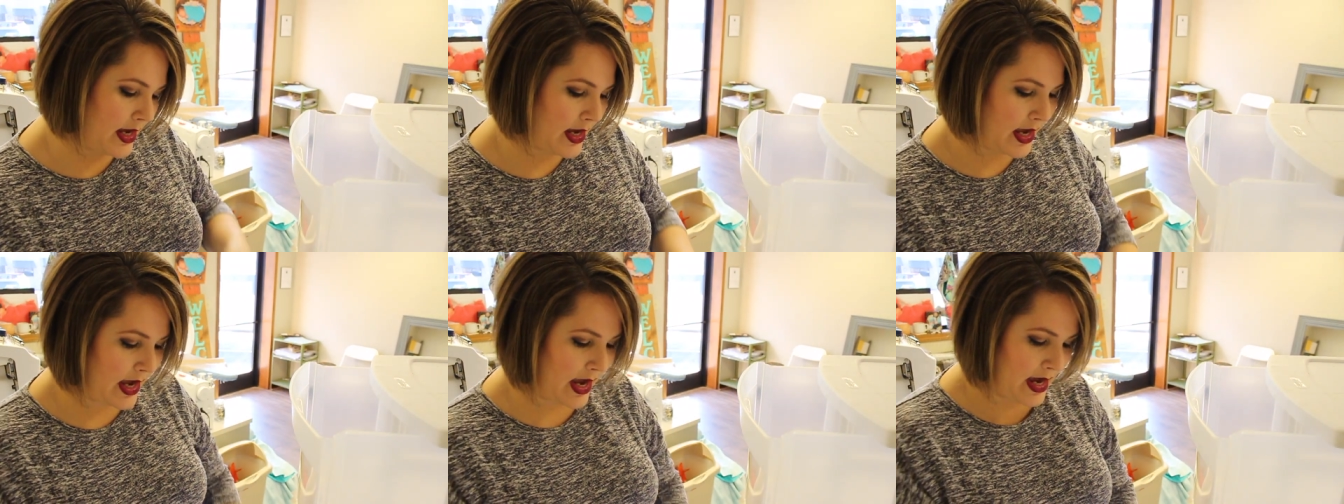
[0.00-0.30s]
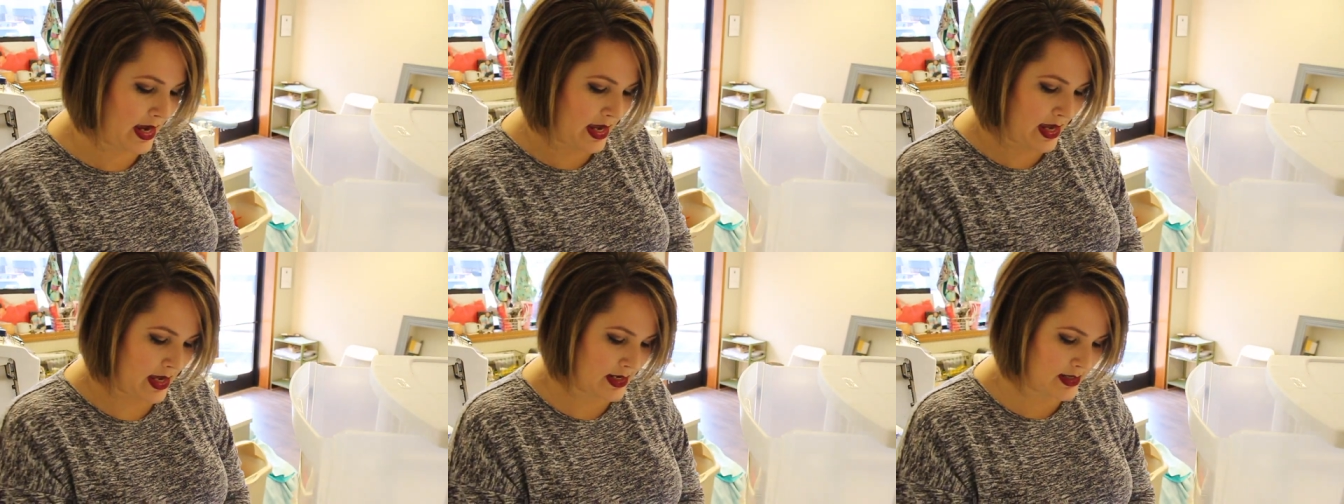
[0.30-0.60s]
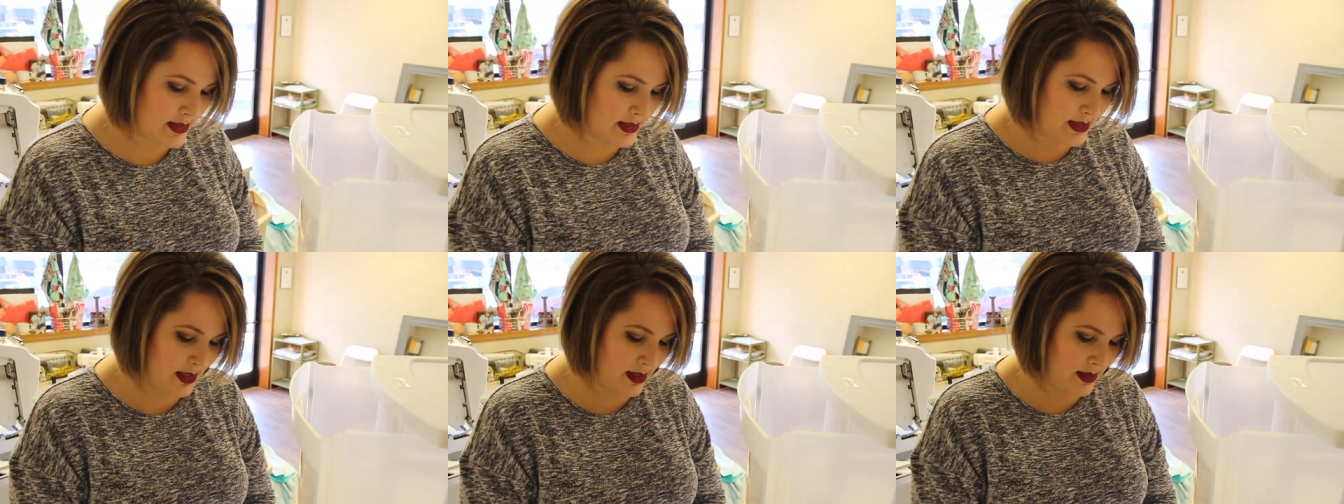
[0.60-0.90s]

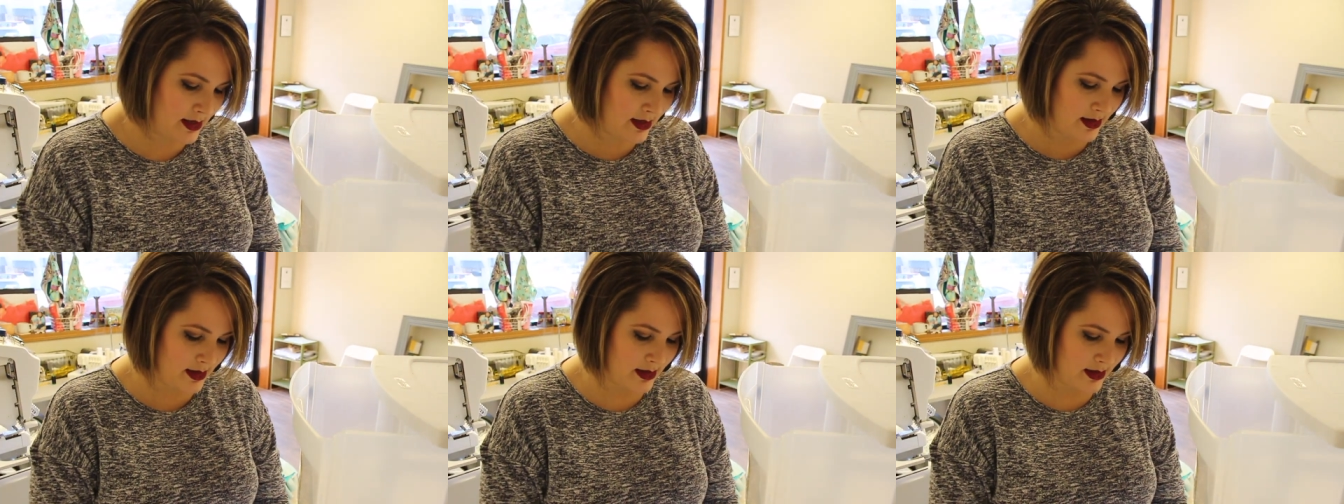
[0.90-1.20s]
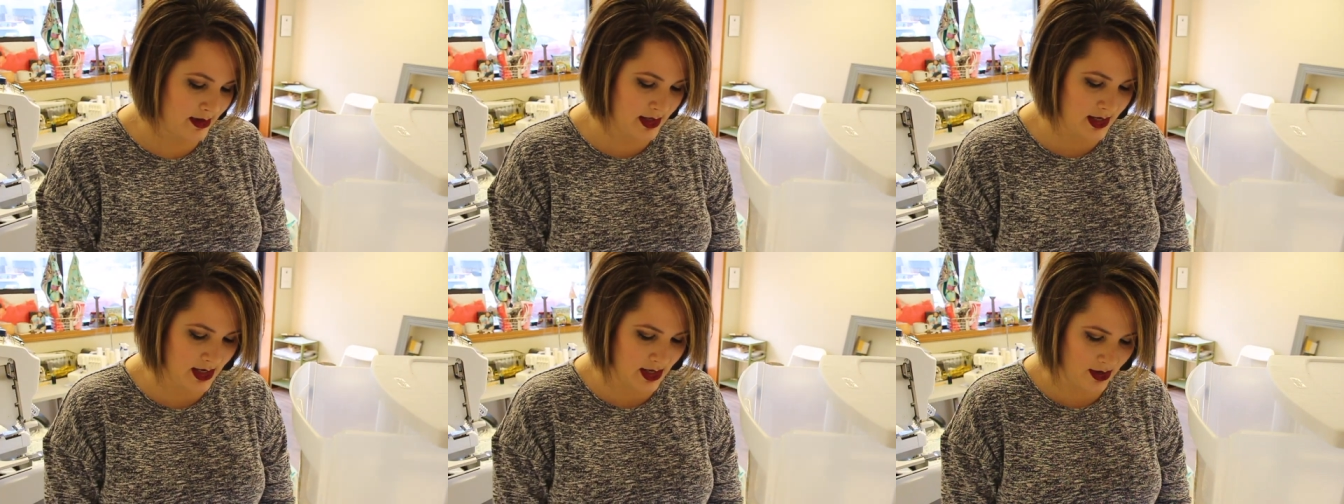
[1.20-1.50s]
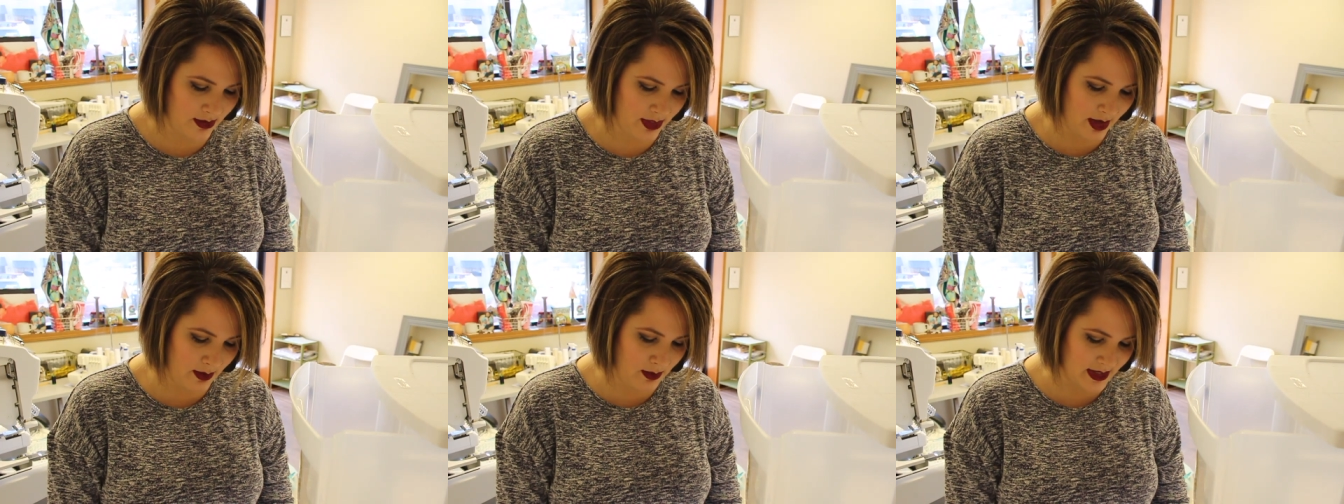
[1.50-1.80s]
and, you
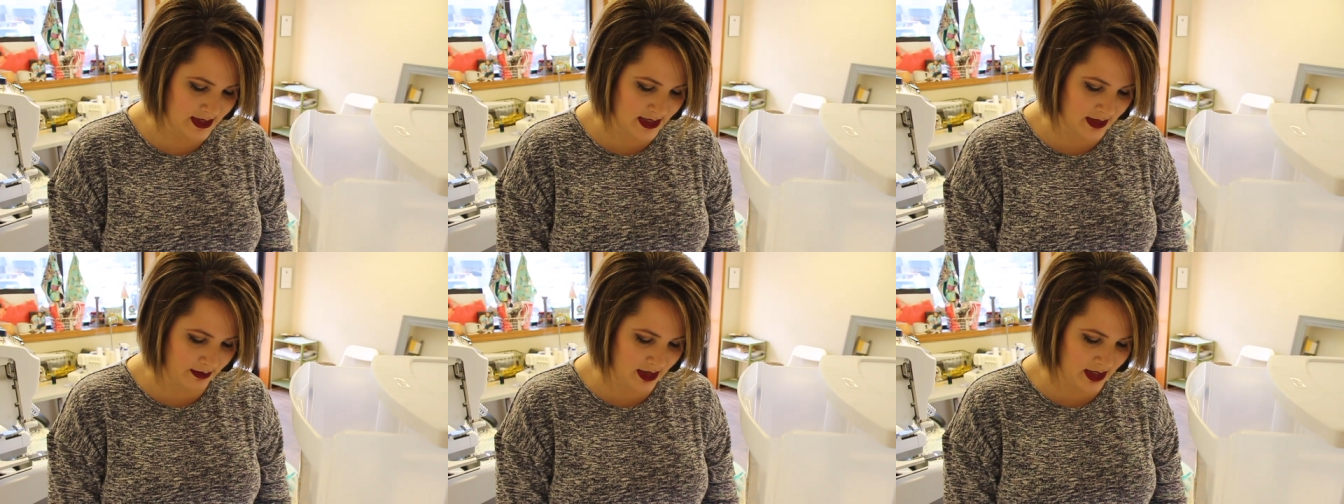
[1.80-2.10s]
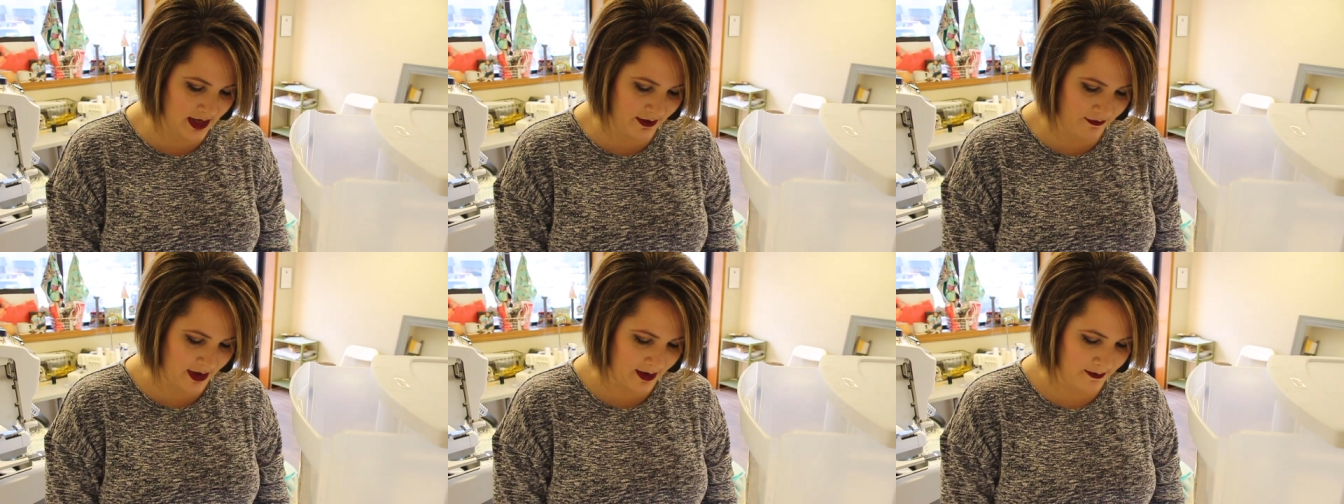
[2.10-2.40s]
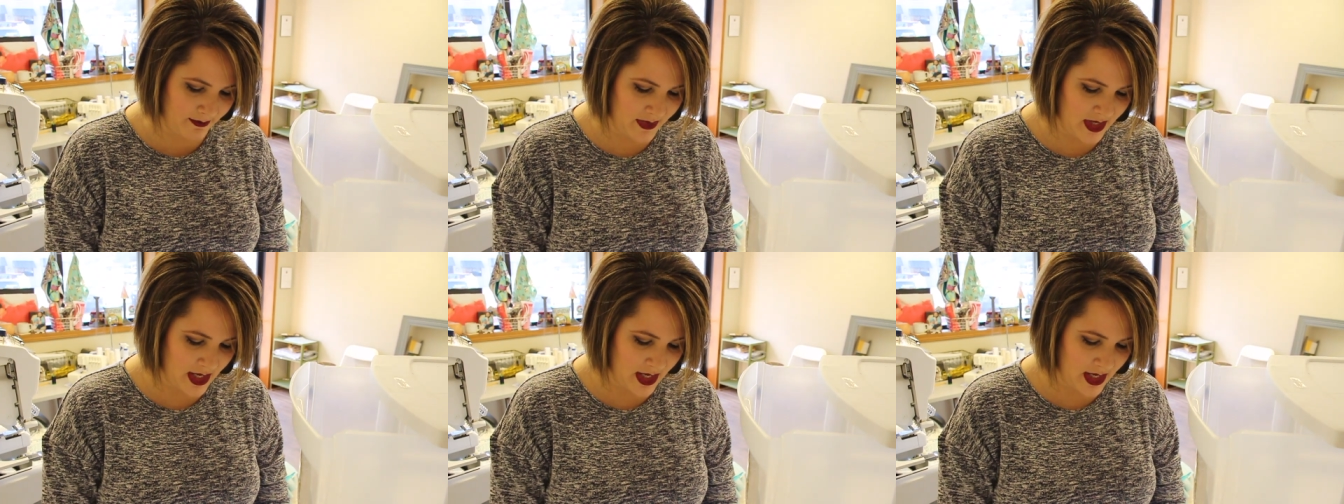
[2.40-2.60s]
know, they want something different.